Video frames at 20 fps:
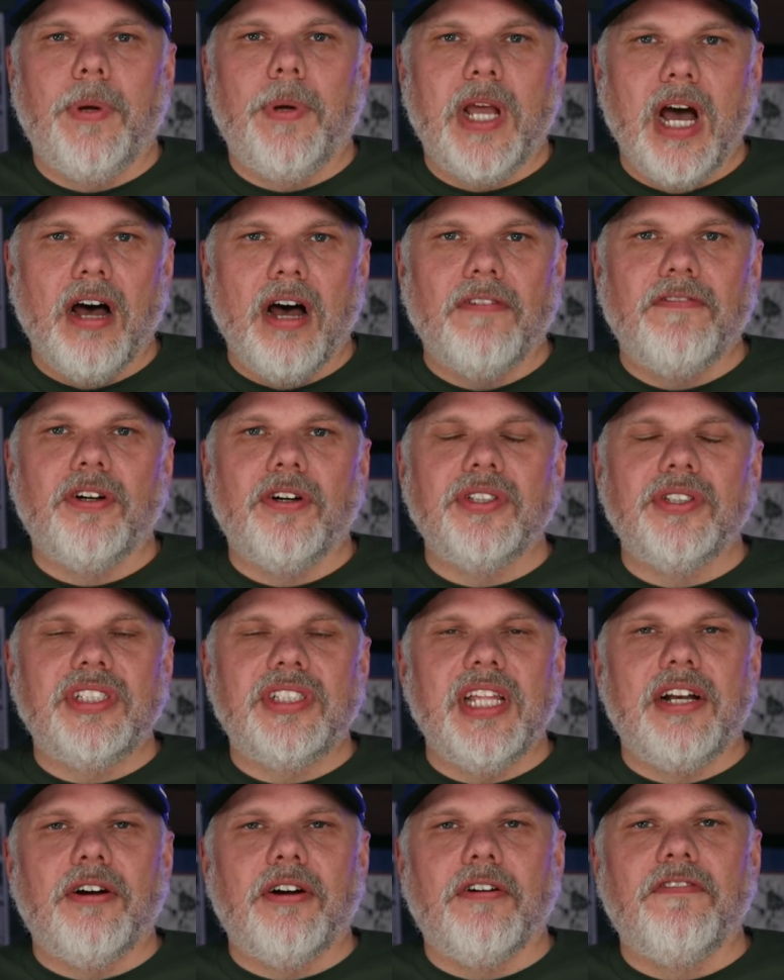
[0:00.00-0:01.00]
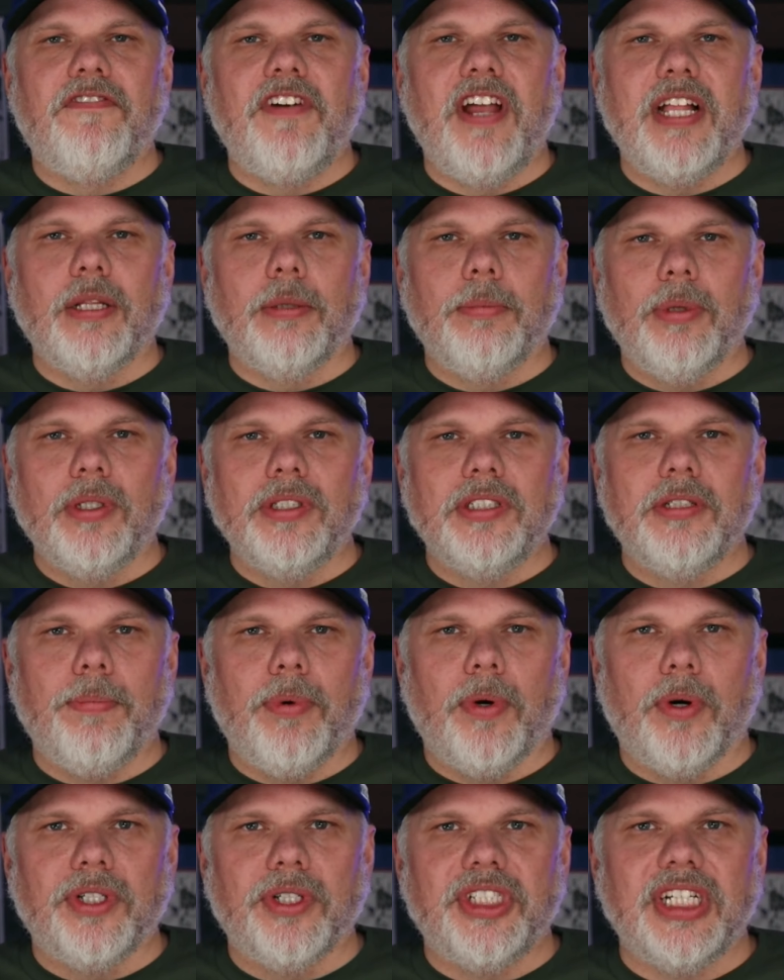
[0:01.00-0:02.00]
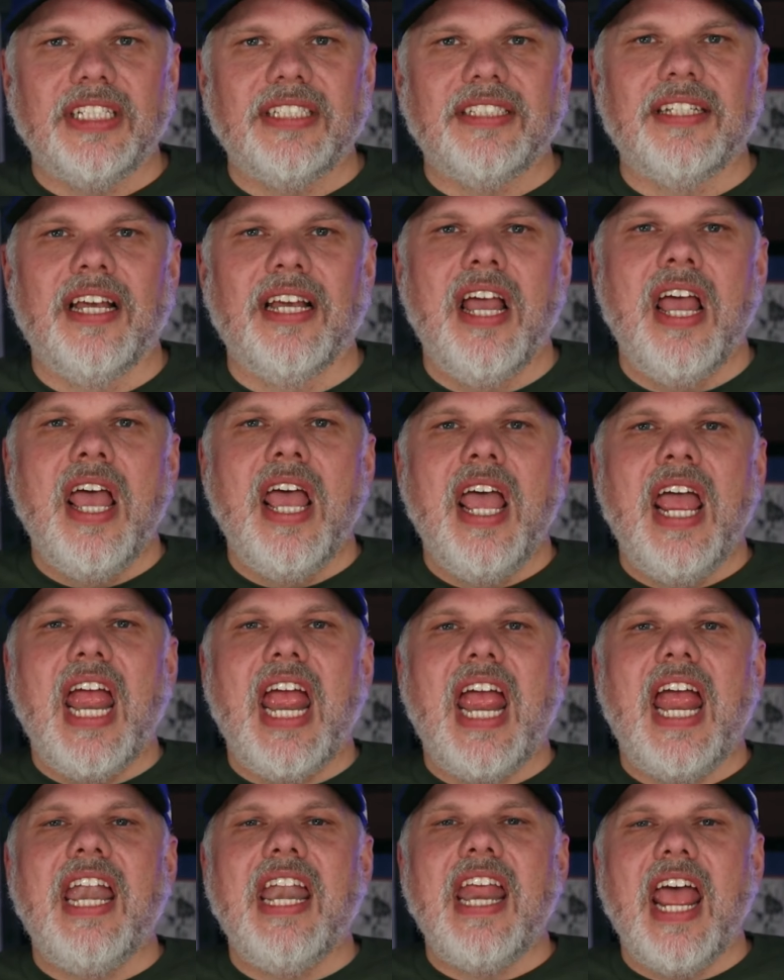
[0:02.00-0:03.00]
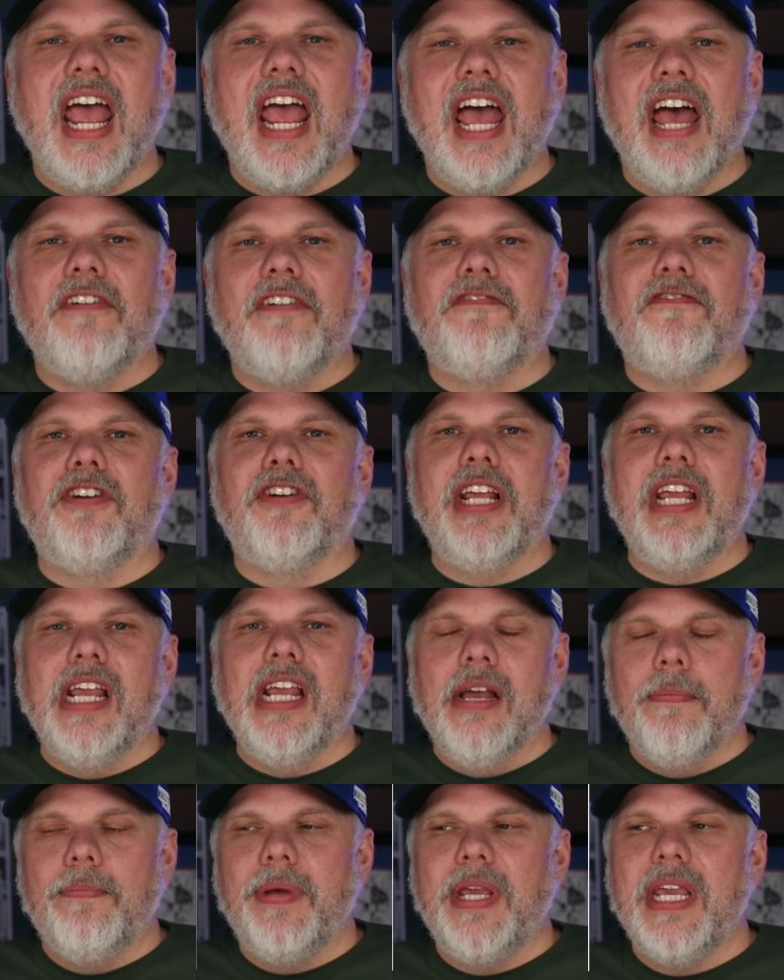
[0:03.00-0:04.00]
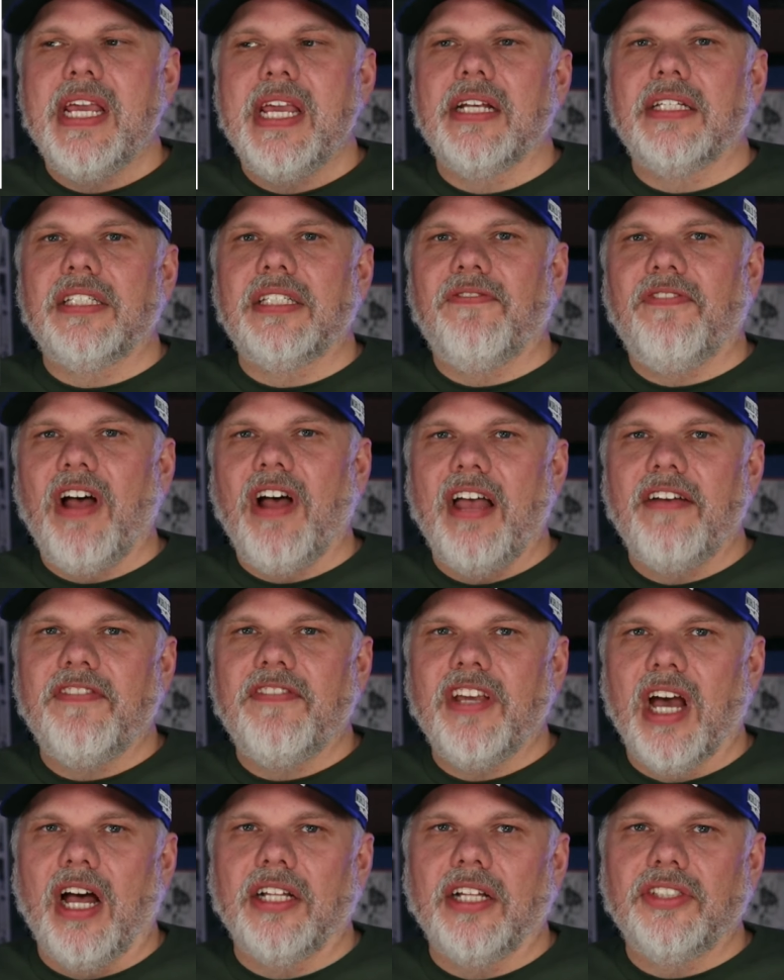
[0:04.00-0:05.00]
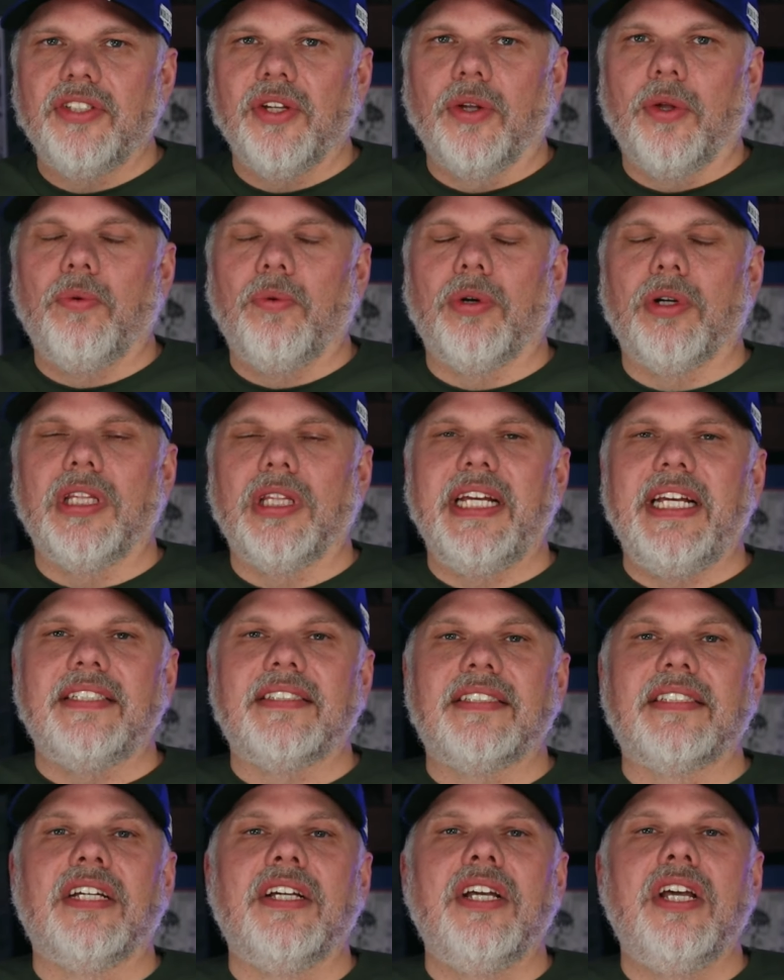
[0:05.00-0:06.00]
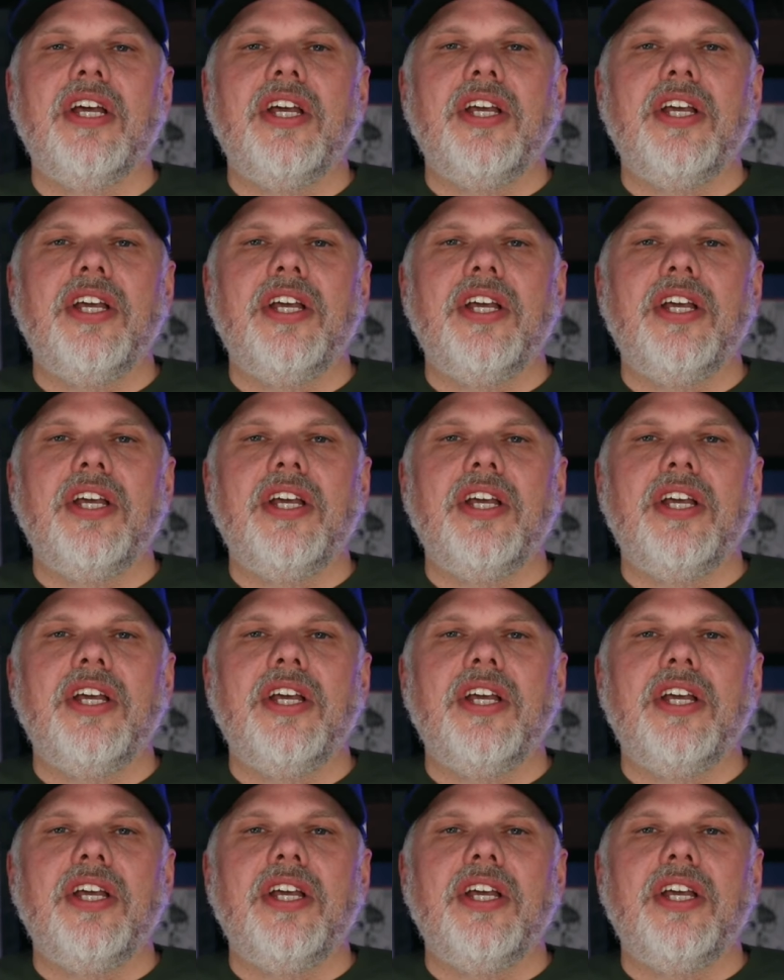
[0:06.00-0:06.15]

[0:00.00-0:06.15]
covers that are available to purchase and every PS5 console released.